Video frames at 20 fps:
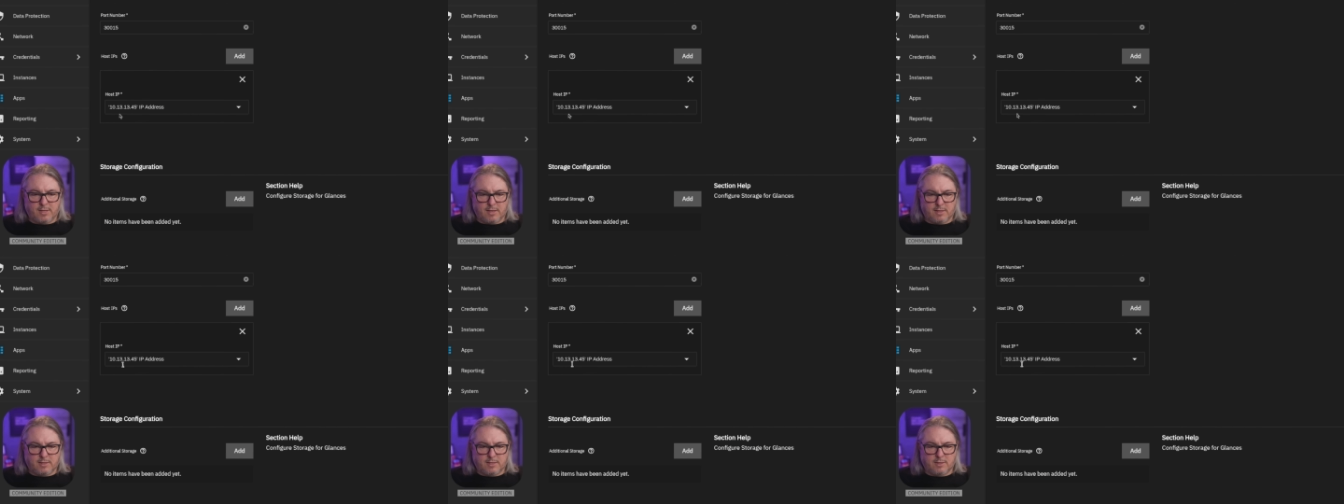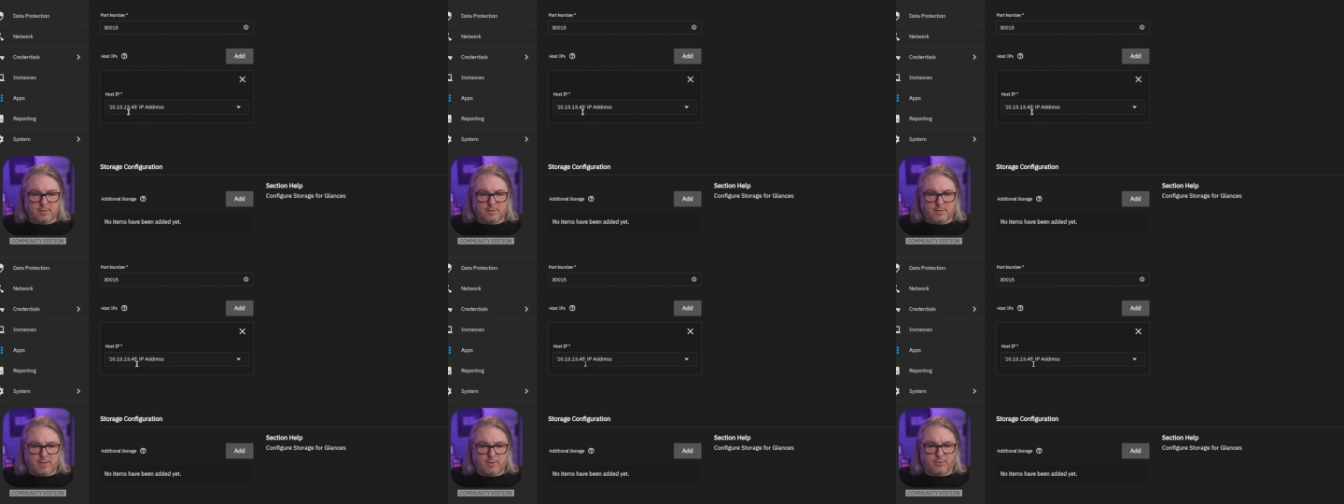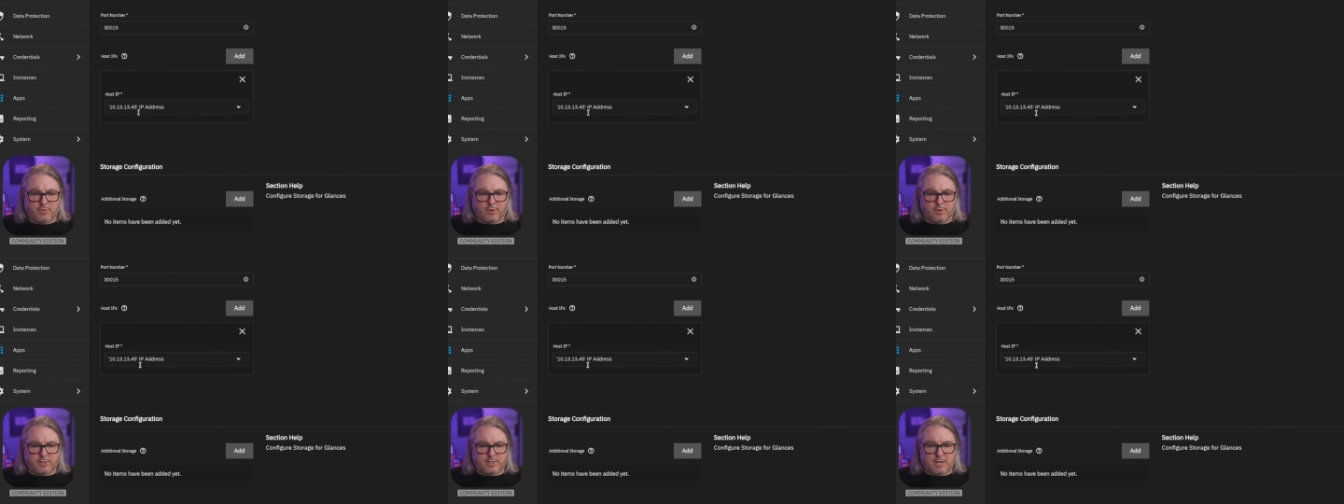the
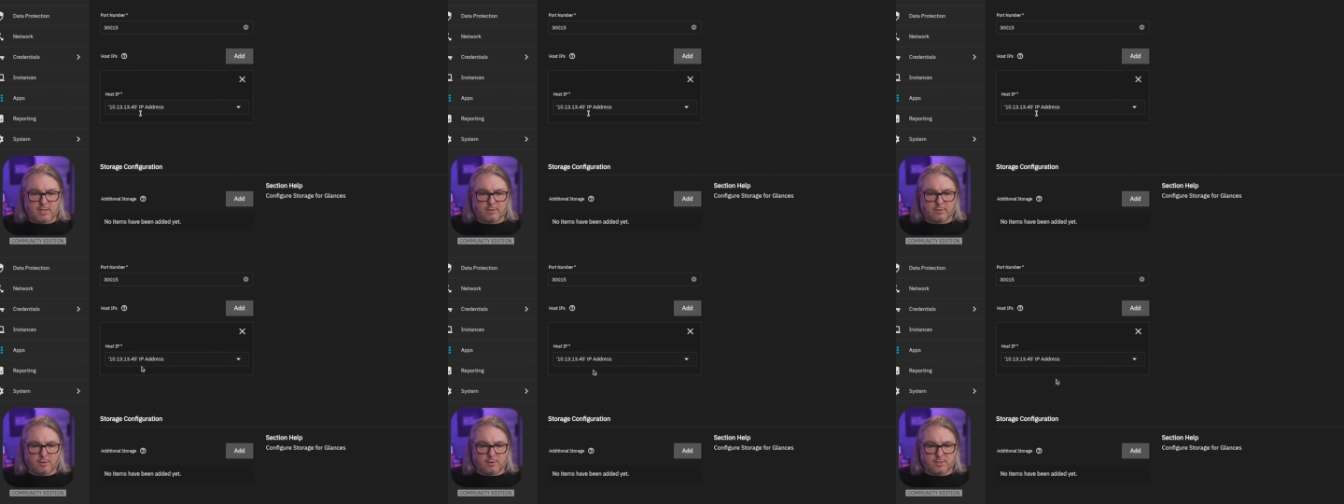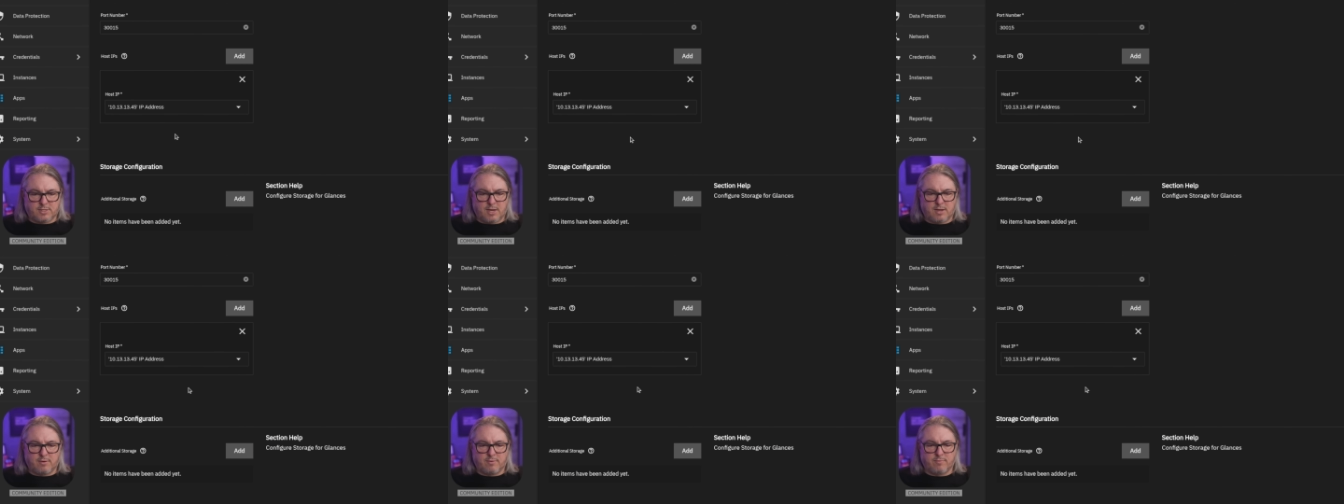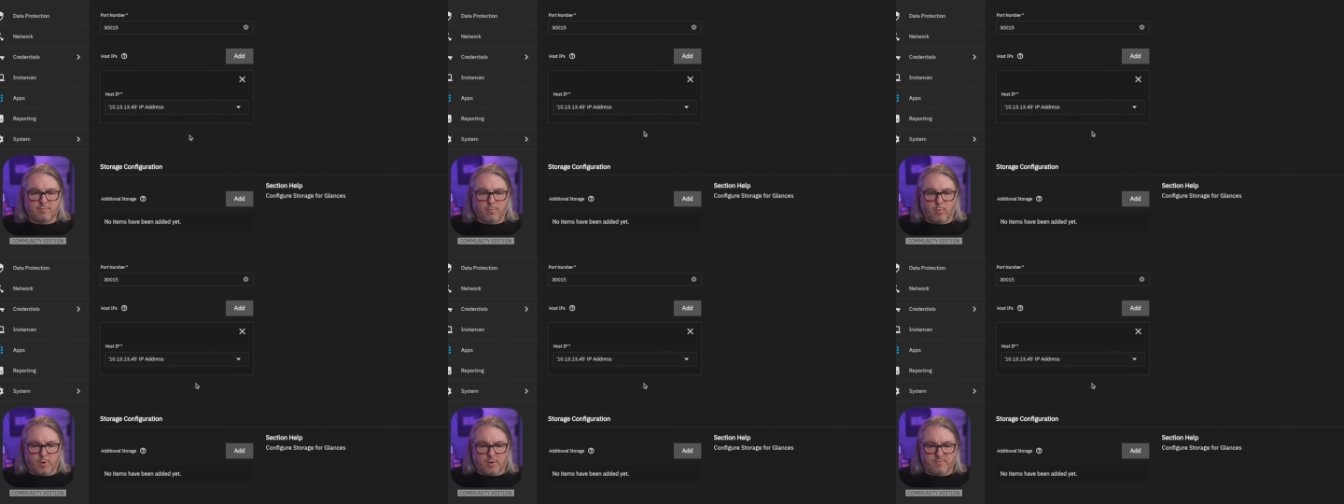
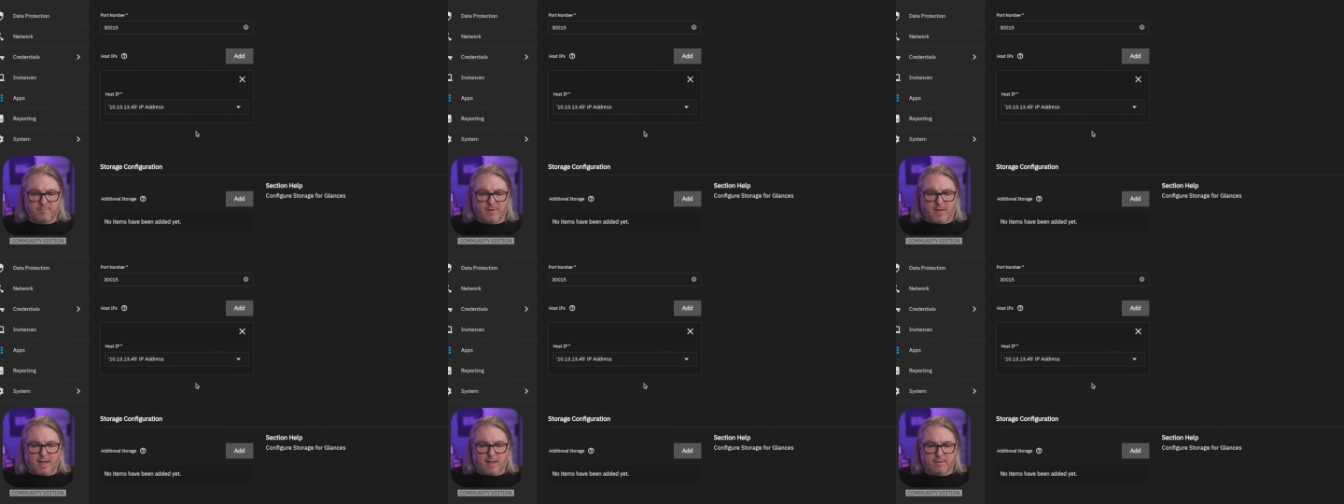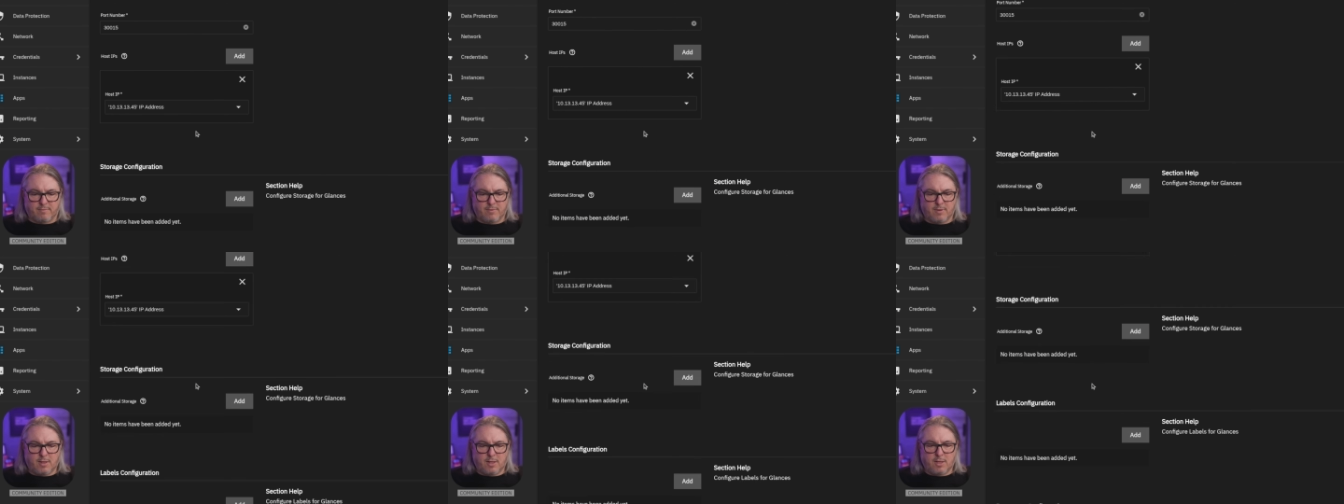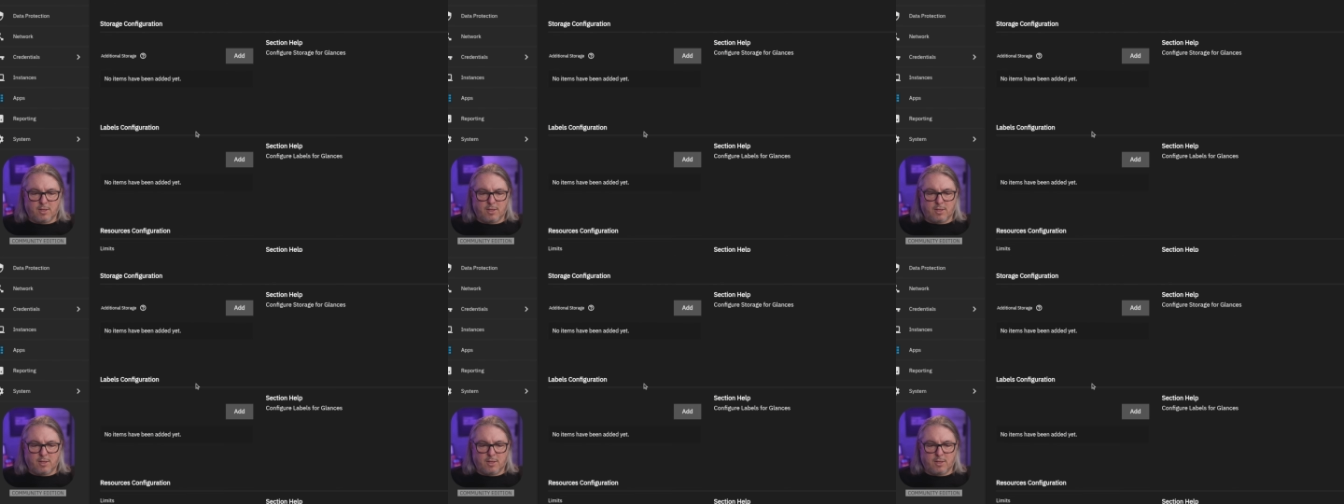10131345.